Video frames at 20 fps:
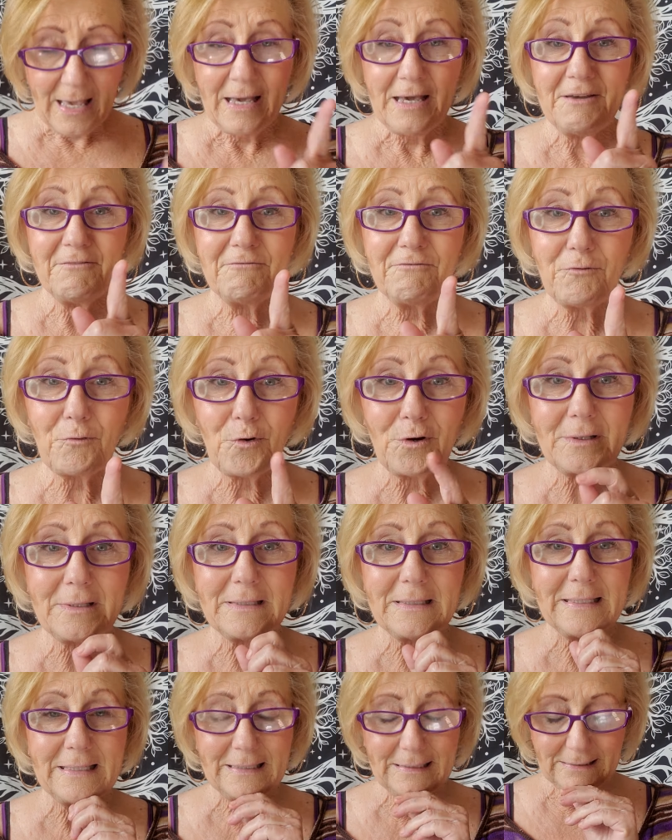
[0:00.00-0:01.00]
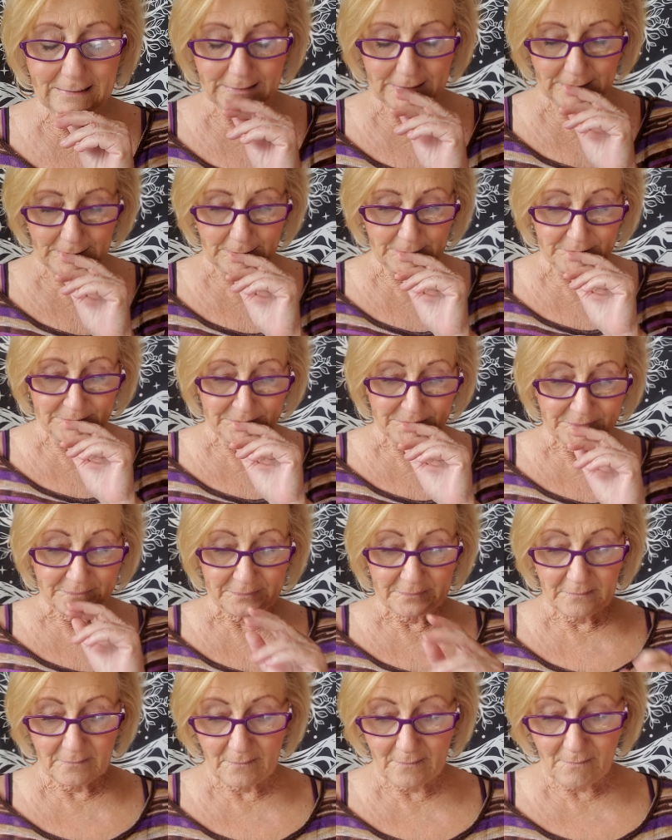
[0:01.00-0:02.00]
And fourthly,
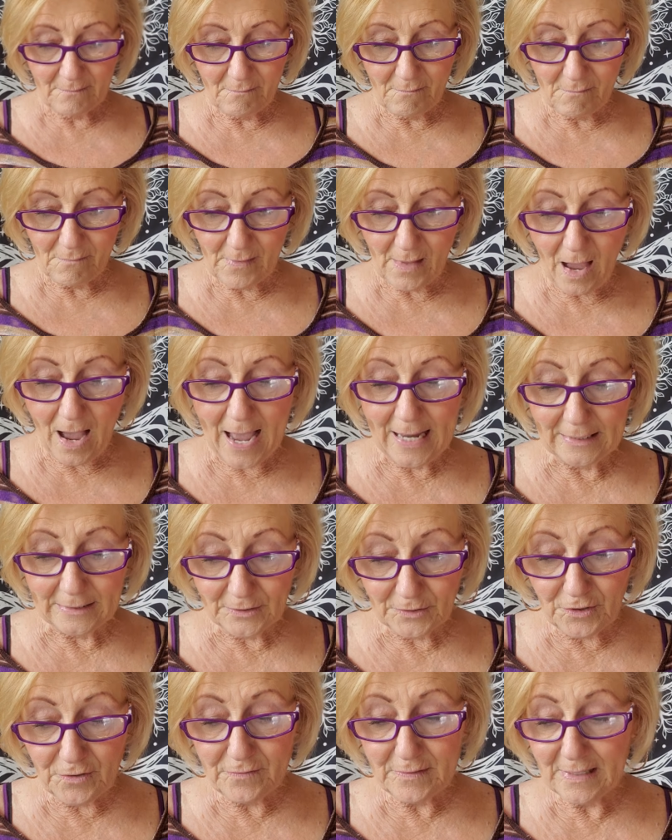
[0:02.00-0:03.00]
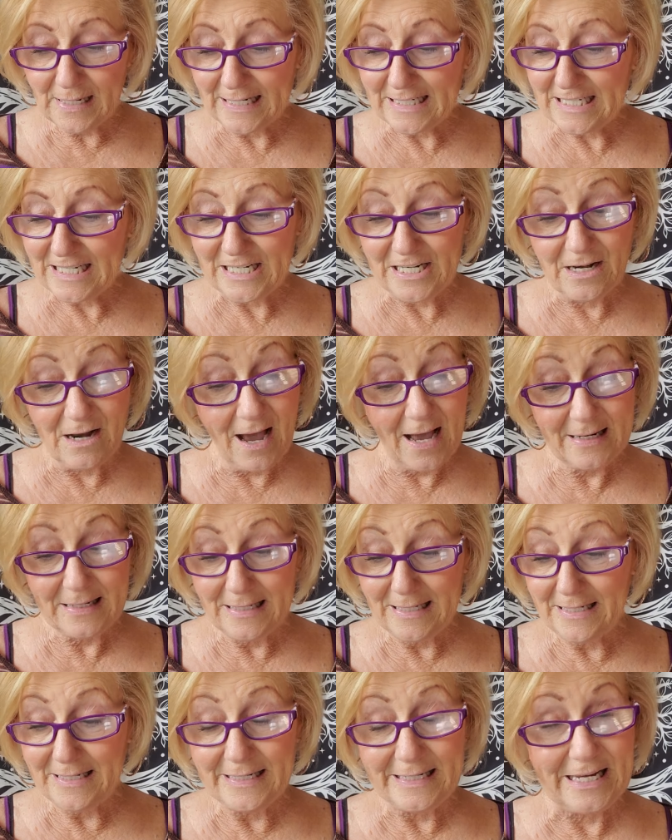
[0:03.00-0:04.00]
I learned that I did not
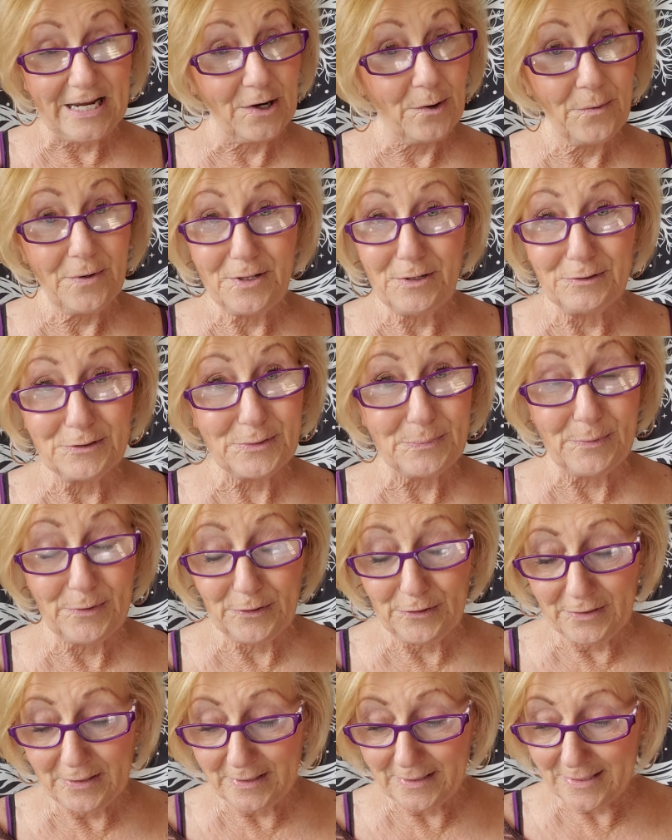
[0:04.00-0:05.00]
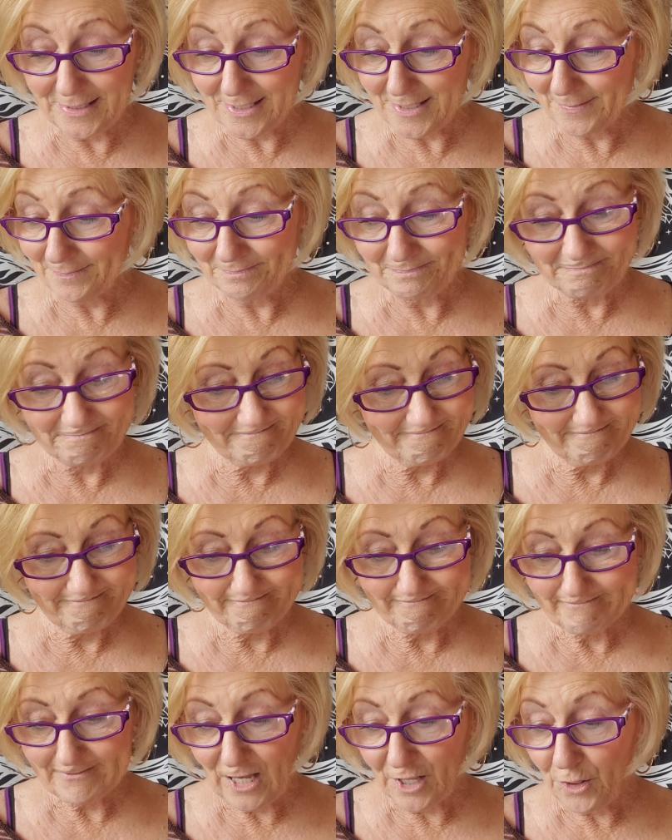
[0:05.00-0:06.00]
need to carry those burdens,
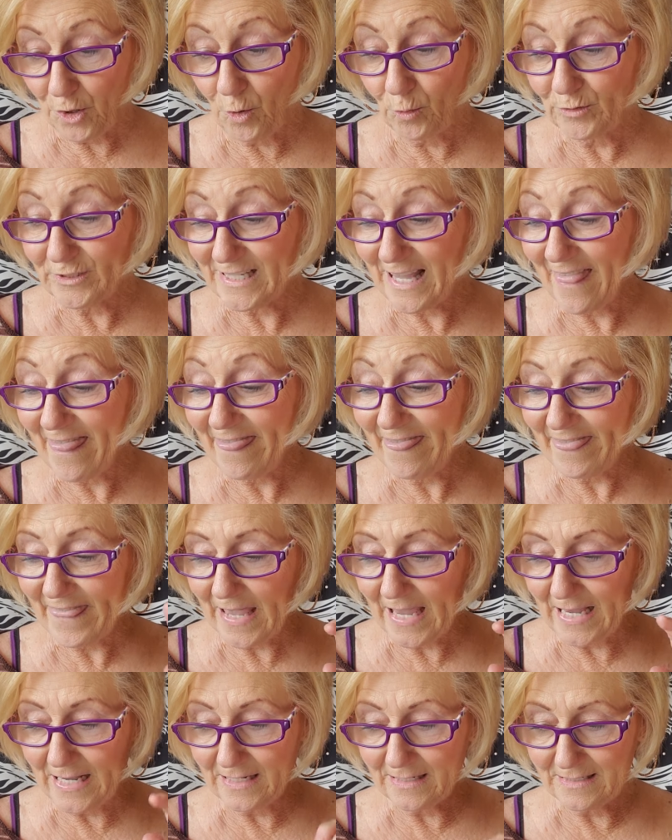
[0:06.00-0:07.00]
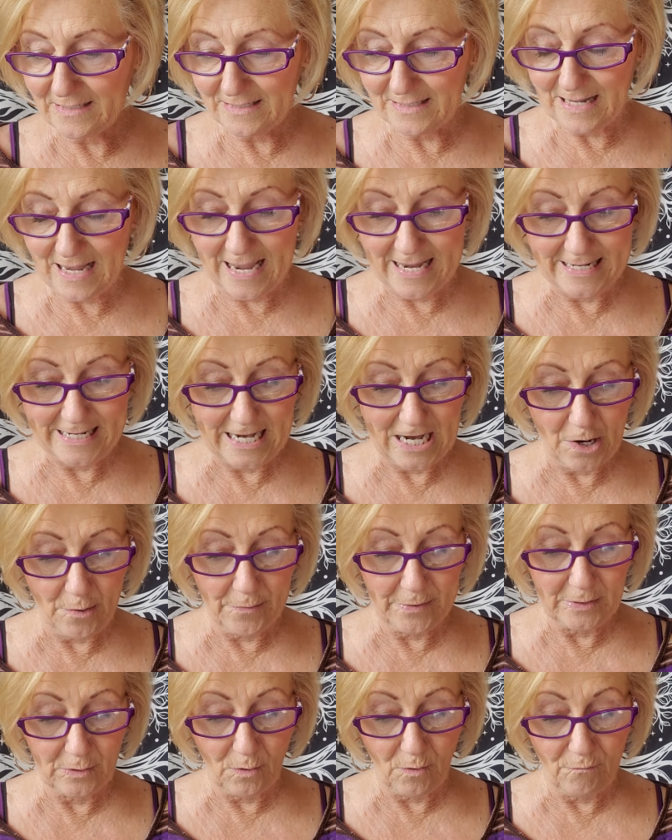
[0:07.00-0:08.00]
those things I
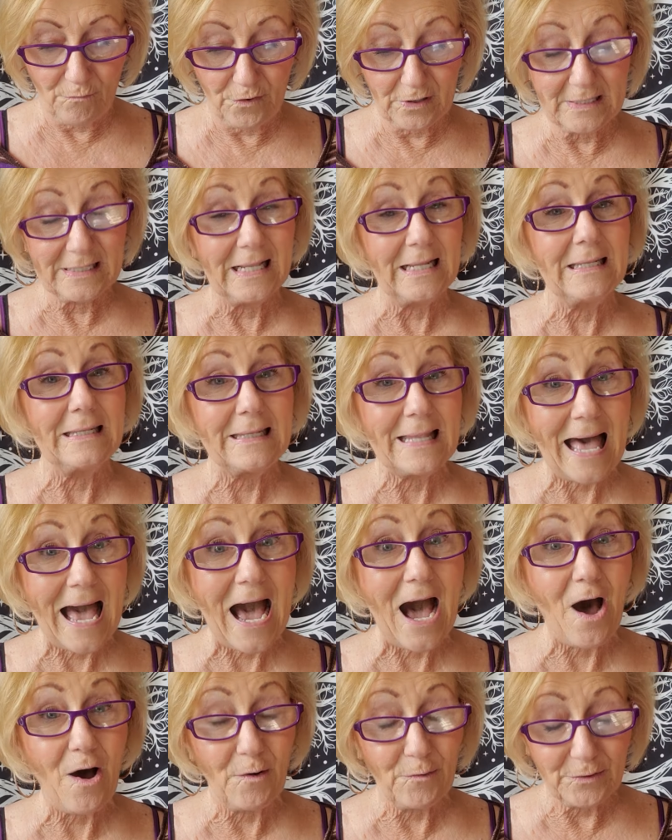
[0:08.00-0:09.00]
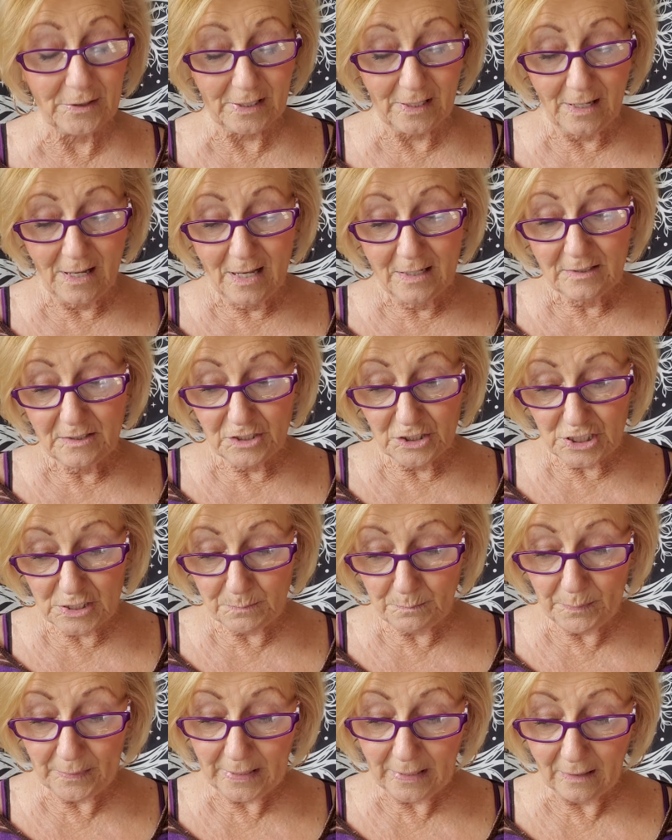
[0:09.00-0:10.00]
carried over and allowed to
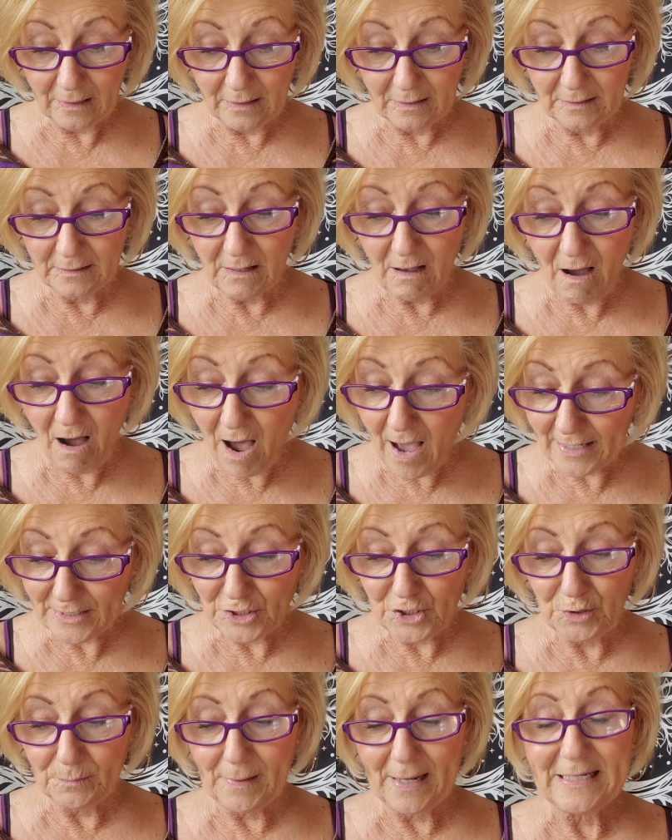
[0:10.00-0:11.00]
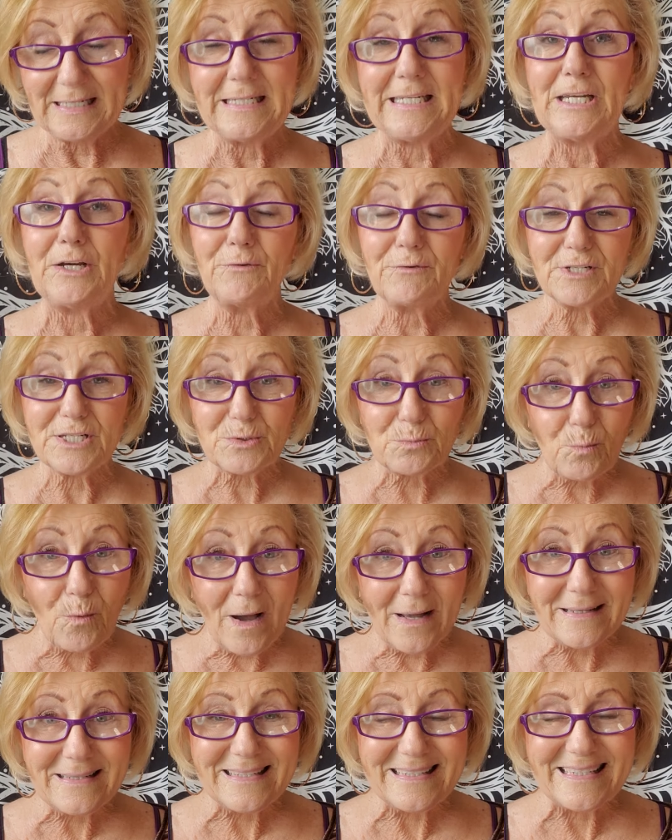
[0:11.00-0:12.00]
spill onto my dearest
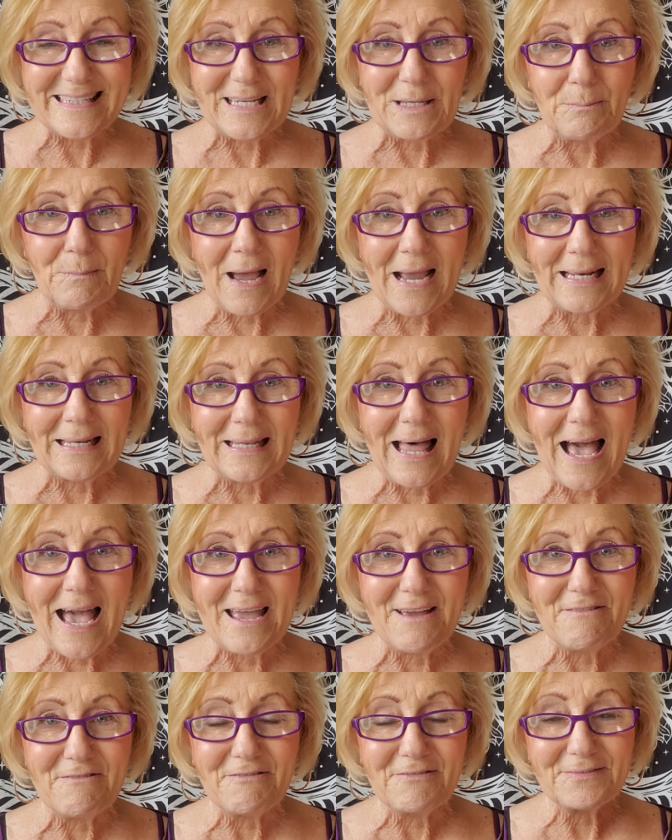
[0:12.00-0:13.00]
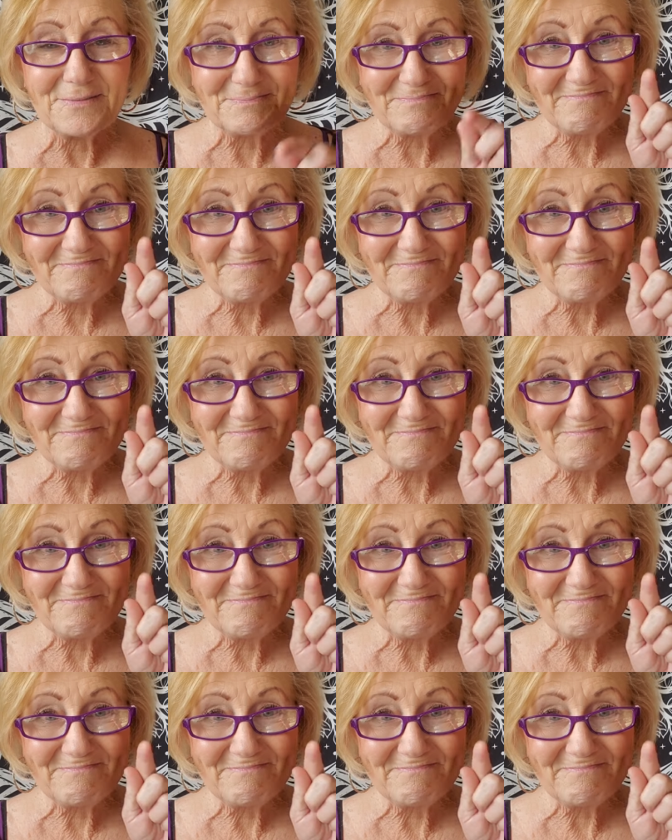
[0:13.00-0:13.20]
ones in my life.